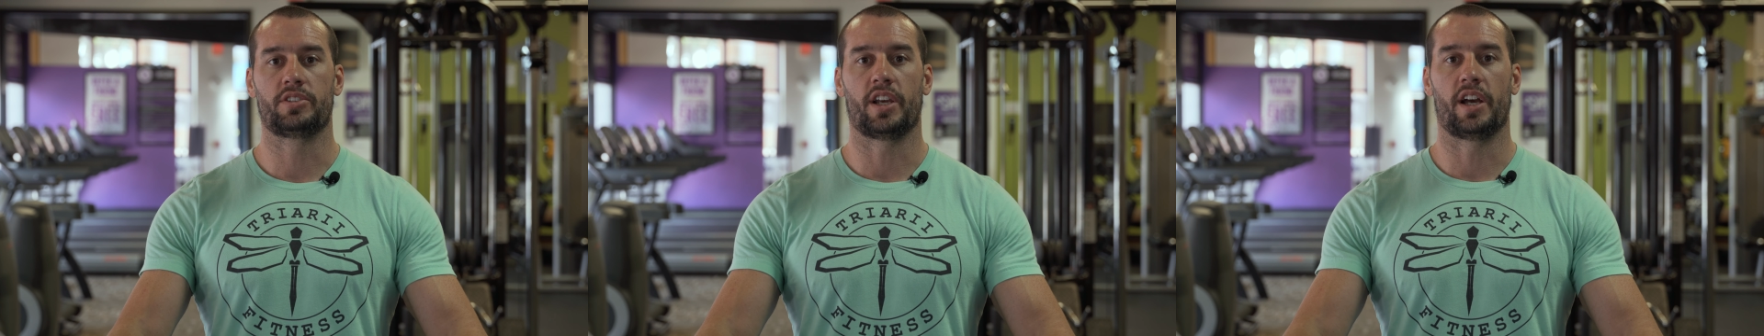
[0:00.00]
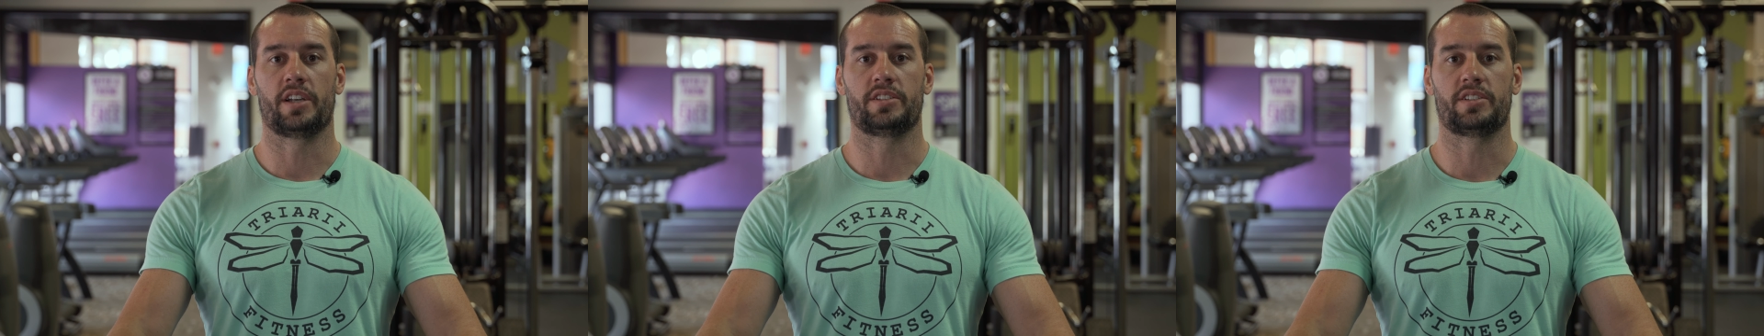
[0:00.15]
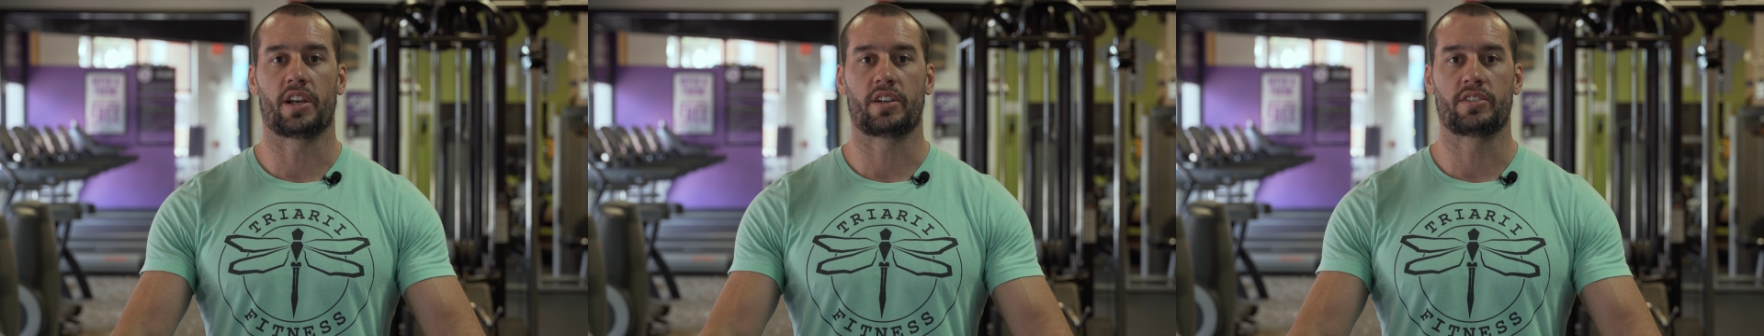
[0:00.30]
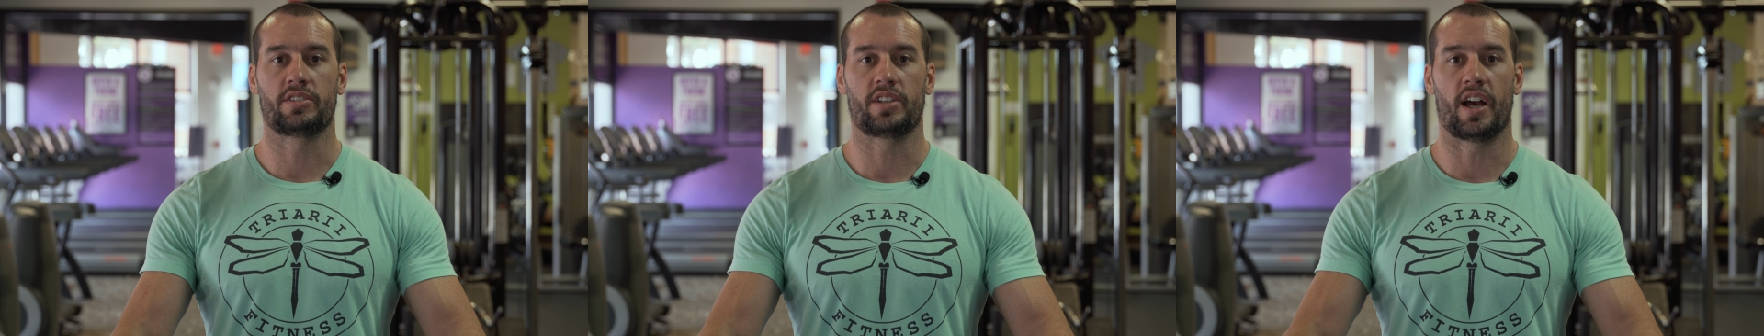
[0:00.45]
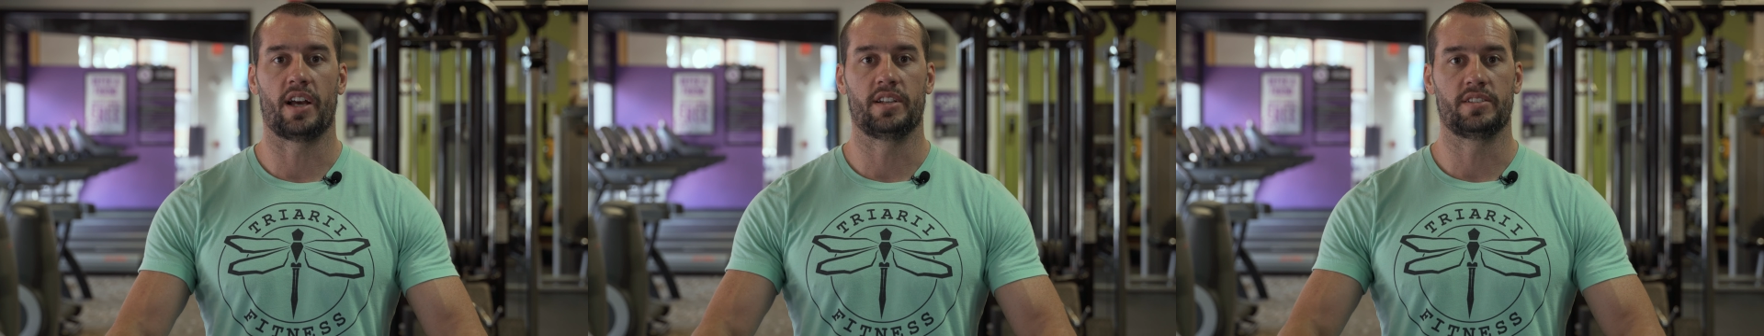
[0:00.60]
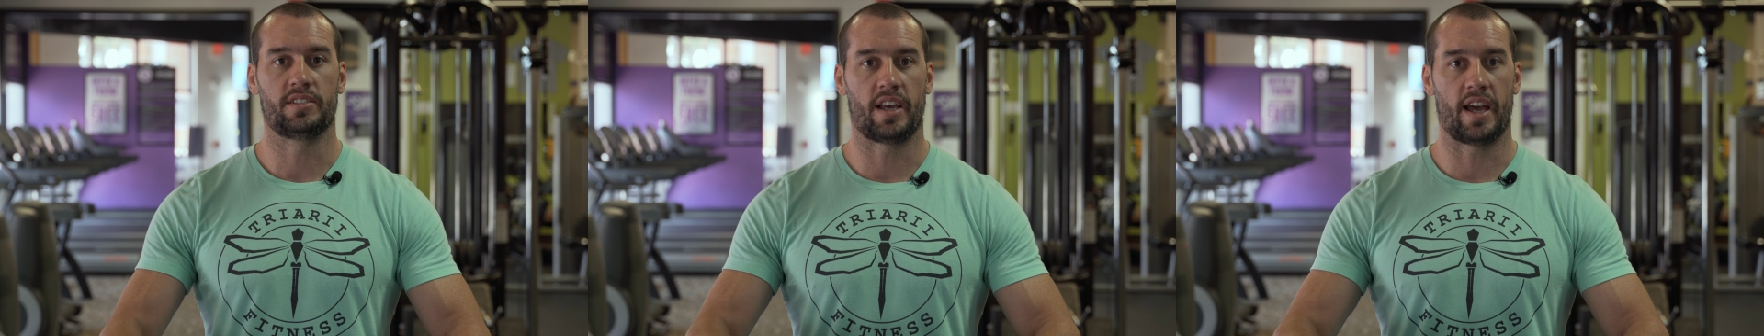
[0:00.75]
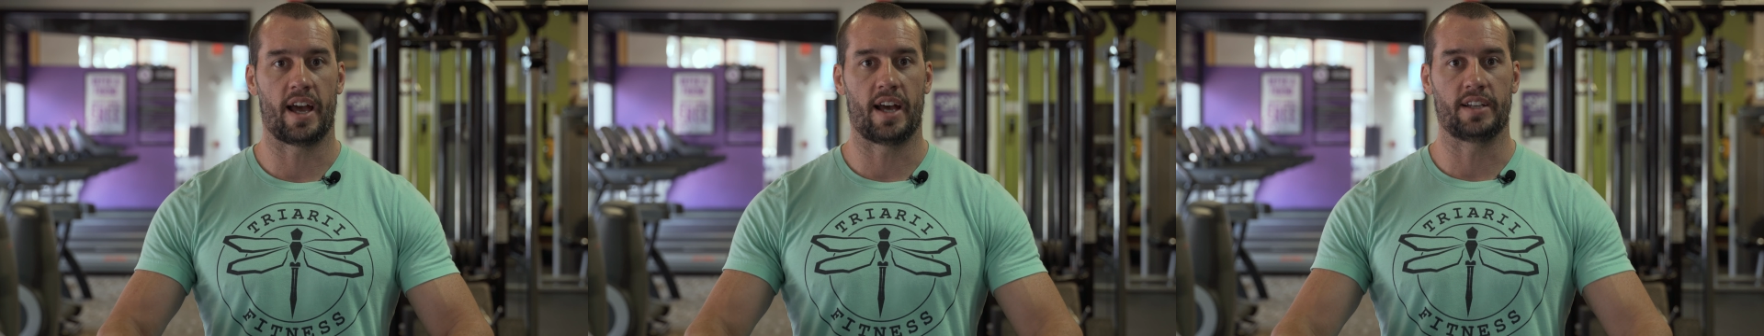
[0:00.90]
chest
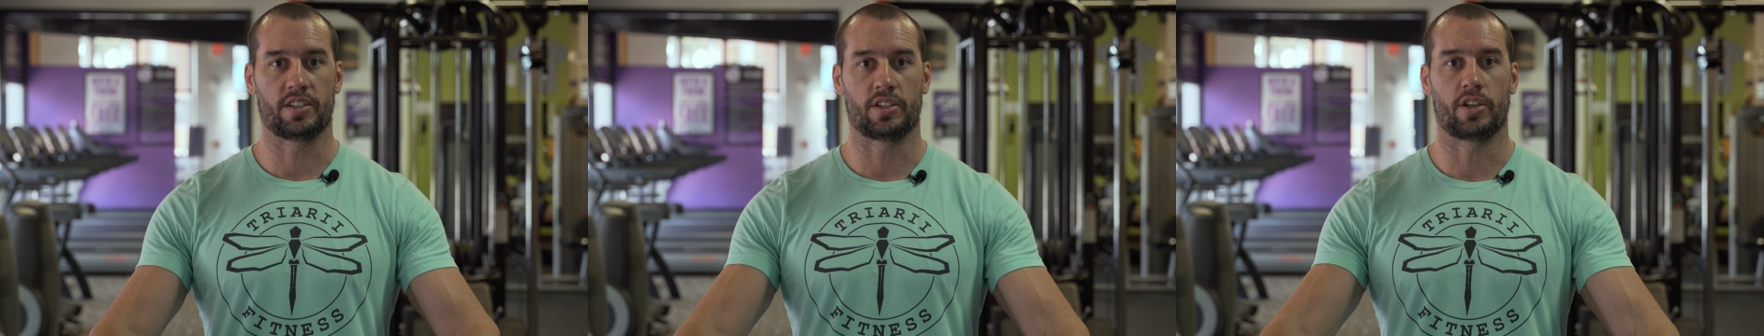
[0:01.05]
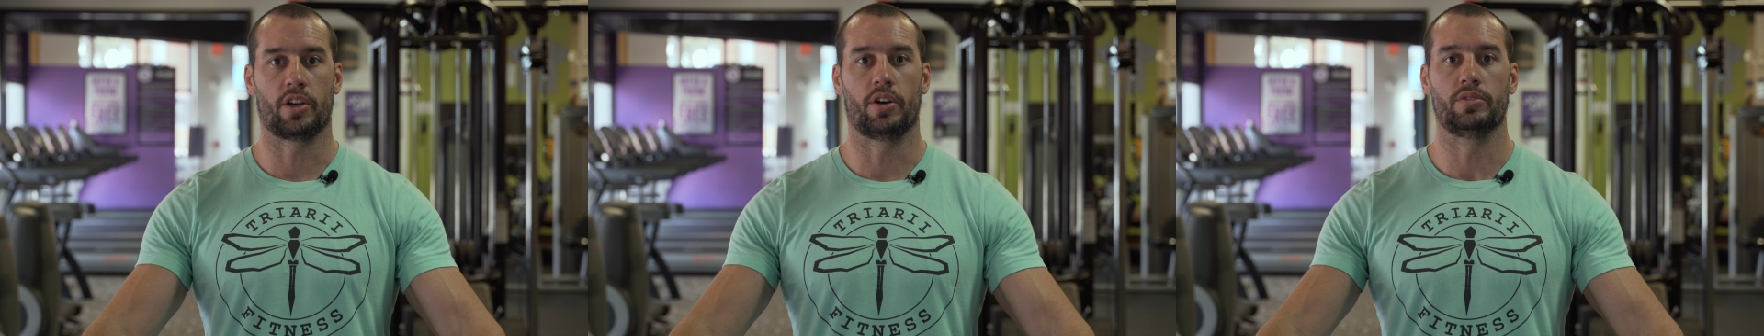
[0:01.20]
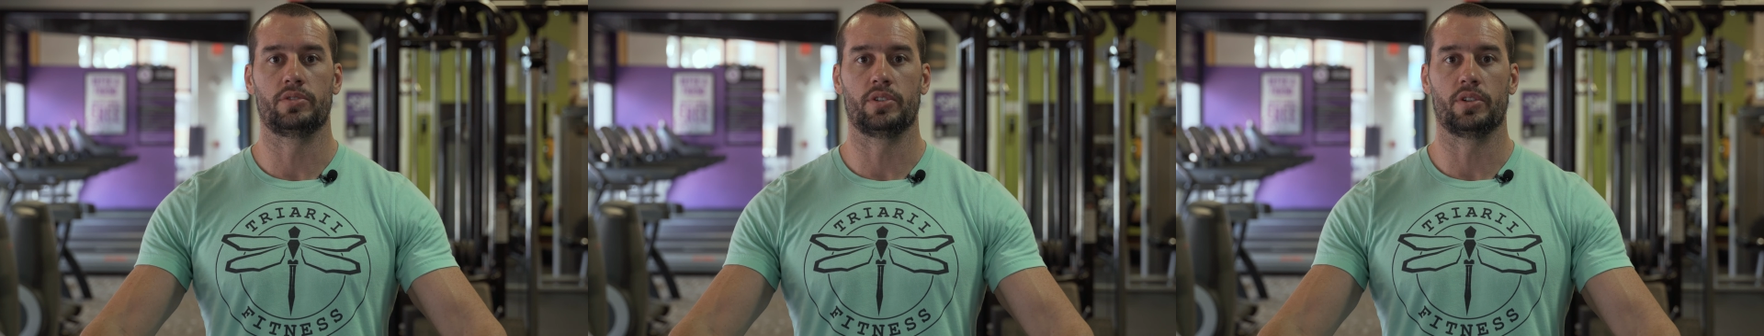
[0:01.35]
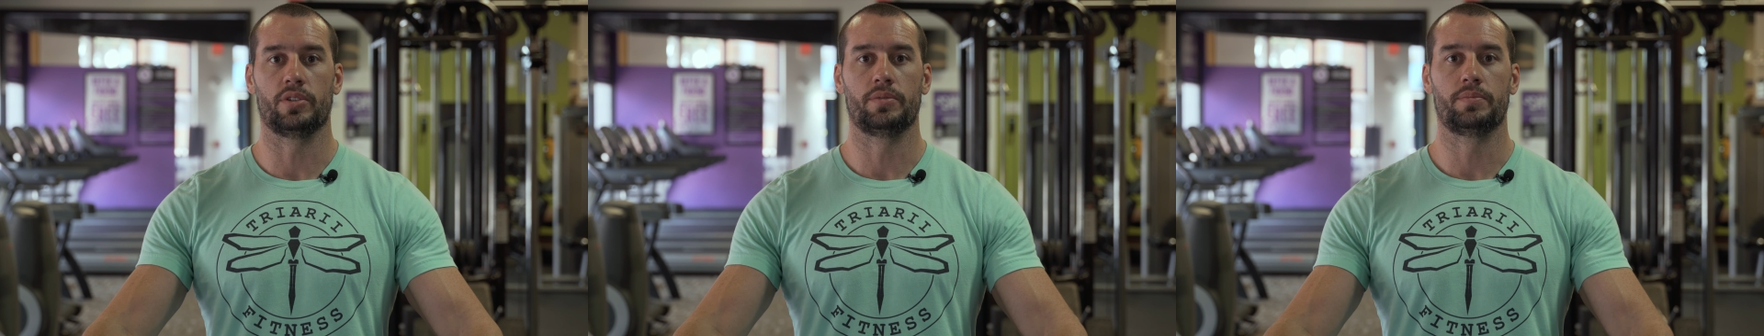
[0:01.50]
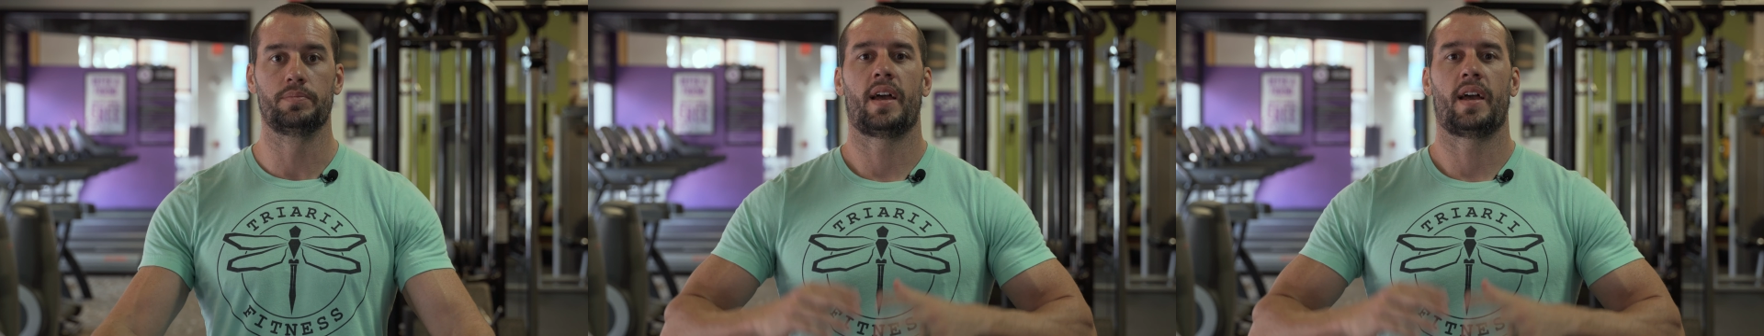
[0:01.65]
exercise as a go-to.